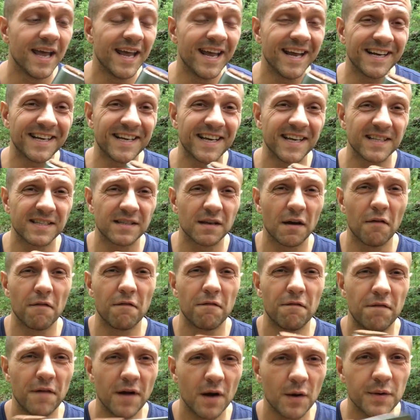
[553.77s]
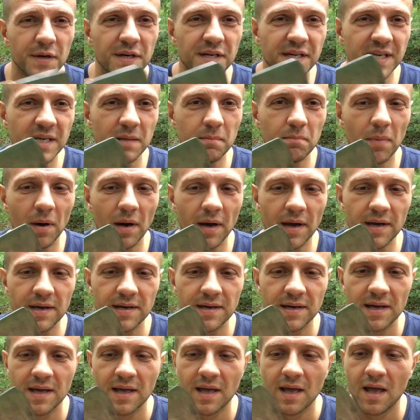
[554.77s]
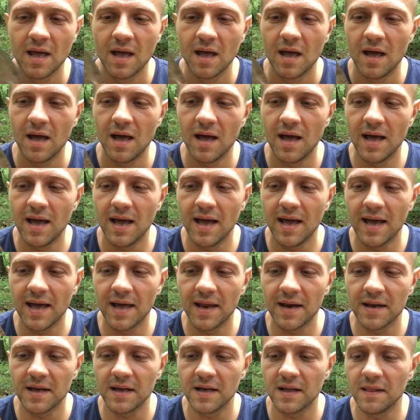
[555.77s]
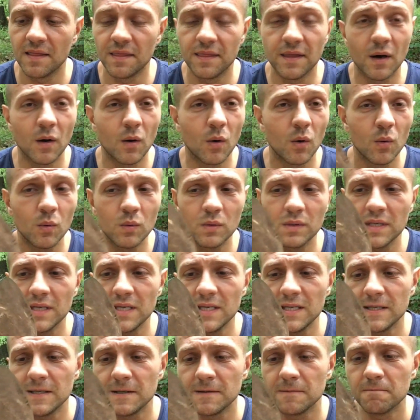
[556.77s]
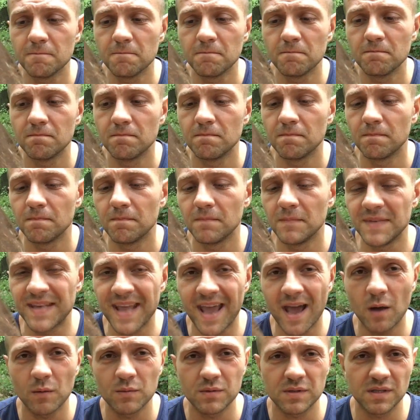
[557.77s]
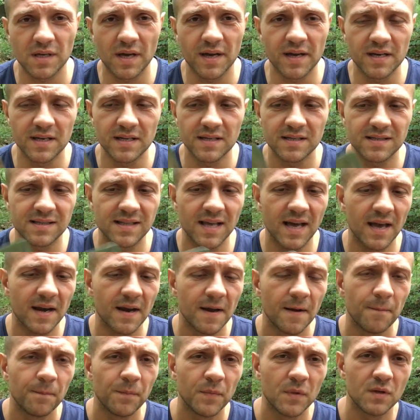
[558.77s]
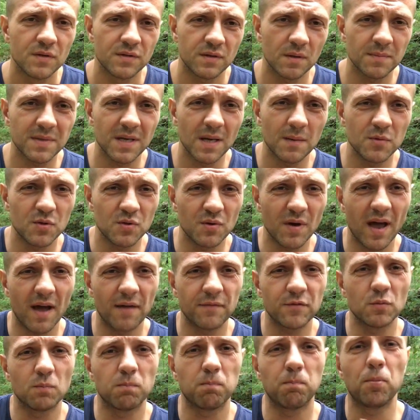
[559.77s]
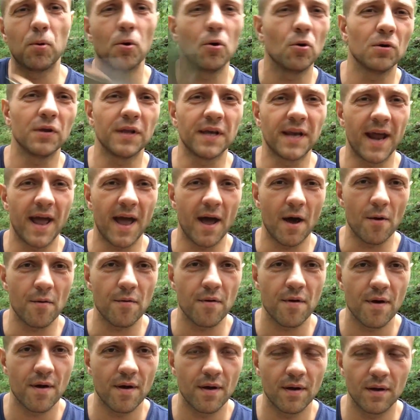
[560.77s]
It gets a very deep bite, and the only downside is that sometimes you have to pull it out.